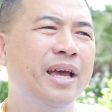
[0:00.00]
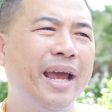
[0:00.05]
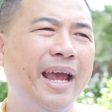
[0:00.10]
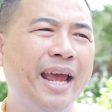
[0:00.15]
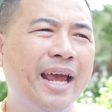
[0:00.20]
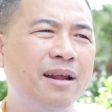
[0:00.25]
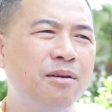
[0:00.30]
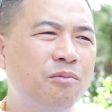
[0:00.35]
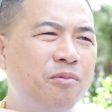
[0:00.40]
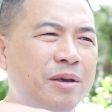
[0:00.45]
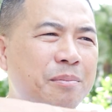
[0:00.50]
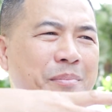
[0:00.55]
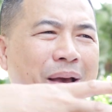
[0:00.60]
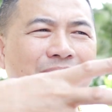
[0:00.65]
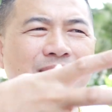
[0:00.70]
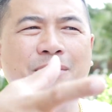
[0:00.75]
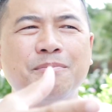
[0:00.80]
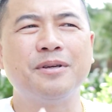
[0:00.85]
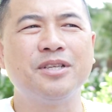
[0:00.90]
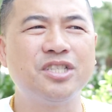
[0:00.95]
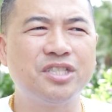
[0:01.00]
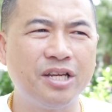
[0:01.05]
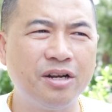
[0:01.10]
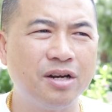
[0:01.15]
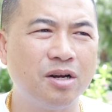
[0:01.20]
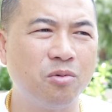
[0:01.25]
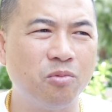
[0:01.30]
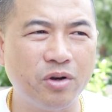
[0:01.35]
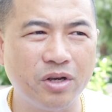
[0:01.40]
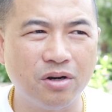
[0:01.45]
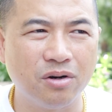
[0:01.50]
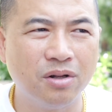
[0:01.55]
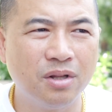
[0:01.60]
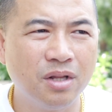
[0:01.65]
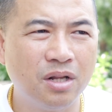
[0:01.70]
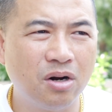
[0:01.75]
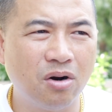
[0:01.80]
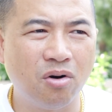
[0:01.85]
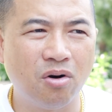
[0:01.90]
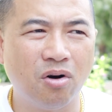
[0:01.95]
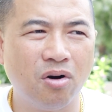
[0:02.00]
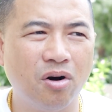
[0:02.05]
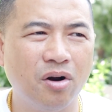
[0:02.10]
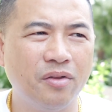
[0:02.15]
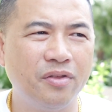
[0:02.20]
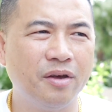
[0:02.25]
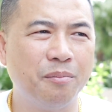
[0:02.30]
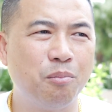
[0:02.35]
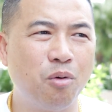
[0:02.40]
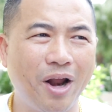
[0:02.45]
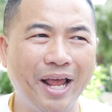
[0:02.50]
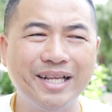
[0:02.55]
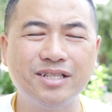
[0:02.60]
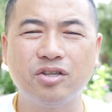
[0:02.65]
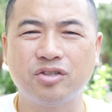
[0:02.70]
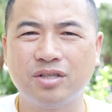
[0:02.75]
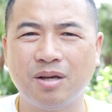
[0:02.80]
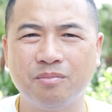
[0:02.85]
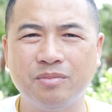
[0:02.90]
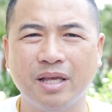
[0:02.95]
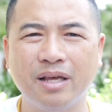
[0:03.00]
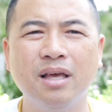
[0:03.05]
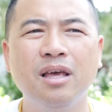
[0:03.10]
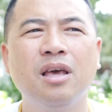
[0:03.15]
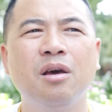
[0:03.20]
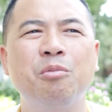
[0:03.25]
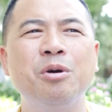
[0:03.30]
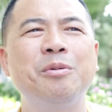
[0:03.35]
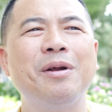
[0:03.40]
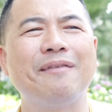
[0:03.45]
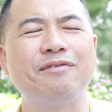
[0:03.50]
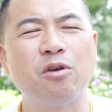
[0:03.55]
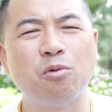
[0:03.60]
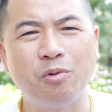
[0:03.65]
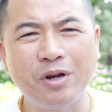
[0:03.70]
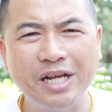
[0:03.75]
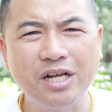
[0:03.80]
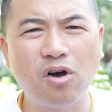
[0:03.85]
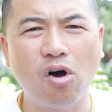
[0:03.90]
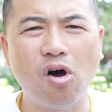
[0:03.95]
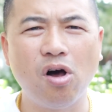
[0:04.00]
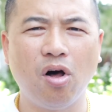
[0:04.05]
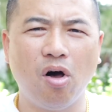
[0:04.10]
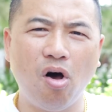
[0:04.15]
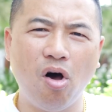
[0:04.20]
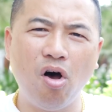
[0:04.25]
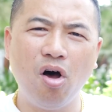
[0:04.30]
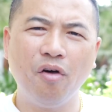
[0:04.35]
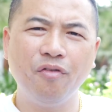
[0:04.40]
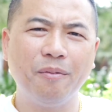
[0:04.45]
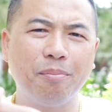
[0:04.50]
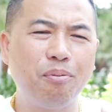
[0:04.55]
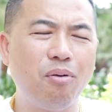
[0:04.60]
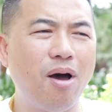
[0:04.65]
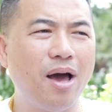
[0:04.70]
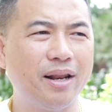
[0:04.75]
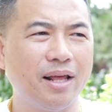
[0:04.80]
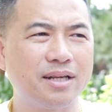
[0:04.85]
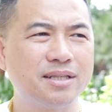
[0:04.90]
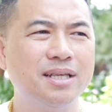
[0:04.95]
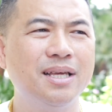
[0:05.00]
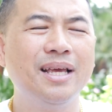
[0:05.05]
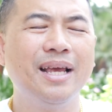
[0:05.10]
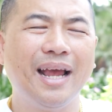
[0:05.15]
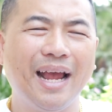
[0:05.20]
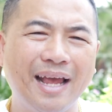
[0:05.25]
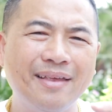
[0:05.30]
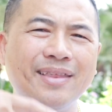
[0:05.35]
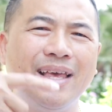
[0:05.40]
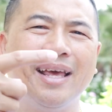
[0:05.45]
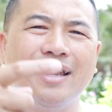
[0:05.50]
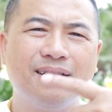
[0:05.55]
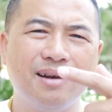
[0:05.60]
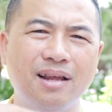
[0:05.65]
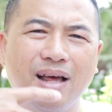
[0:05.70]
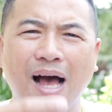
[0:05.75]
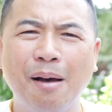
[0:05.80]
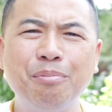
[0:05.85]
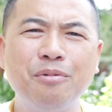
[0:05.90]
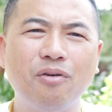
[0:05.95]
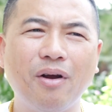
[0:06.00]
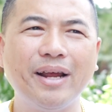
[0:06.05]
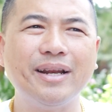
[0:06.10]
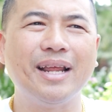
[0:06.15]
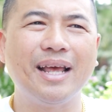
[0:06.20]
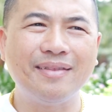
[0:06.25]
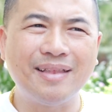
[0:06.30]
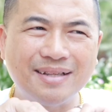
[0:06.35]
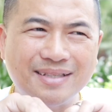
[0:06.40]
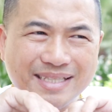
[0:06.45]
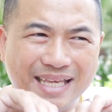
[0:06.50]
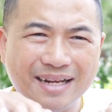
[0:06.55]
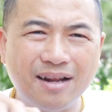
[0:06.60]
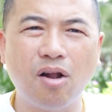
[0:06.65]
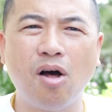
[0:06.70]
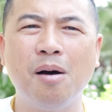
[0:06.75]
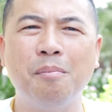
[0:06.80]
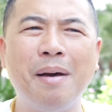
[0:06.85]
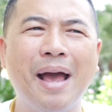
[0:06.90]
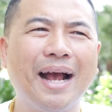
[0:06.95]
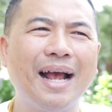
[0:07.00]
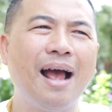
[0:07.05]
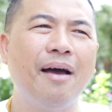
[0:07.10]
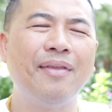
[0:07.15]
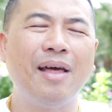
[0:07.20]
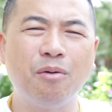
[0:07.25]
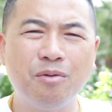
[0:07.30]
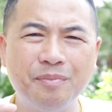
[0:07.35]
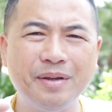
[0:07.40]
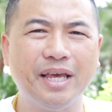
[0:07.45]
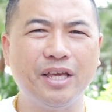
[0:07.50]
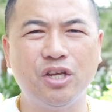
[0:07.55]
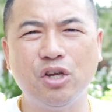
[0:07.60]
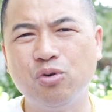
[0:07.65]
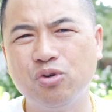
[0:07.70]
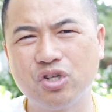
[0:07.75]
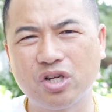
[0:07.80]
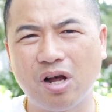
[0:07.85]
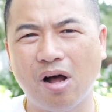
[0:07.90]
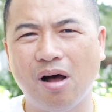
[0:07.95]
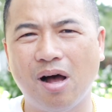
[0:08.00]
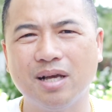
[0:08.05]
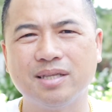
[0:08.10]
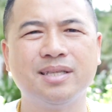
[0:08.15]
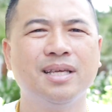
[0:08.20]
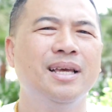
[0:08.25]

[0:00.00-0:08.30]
and we mess up the steering wheel or the brakes or something, we would have to recall all the products and then upgrade it and then send it all back out, and that would be a huge cost,